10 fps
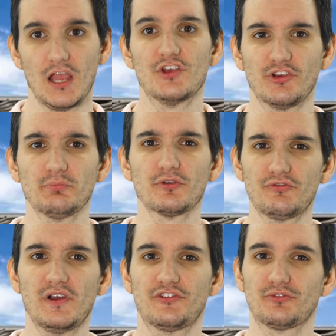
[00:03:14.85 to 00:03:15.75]
Some roof
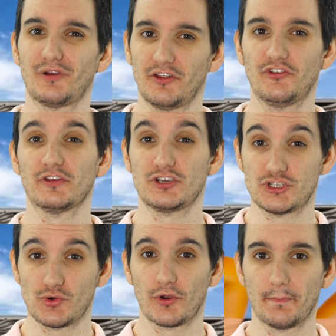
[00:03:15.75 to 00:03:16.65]
vents are relatively
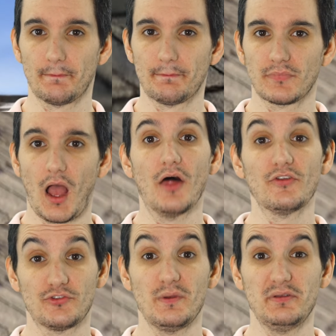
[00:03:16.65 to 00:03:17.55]
short,
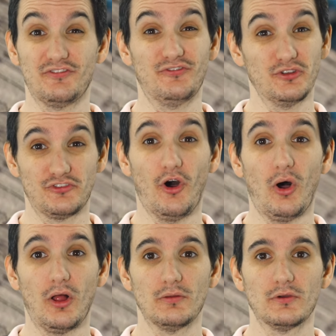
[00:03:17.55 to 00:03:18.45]
others may be a foot
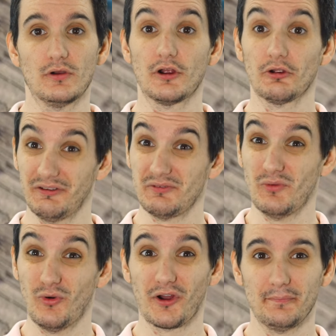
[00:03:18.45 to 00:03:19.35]
tall, or even
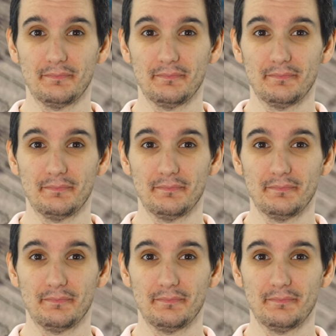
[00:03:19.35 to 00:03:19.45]
more.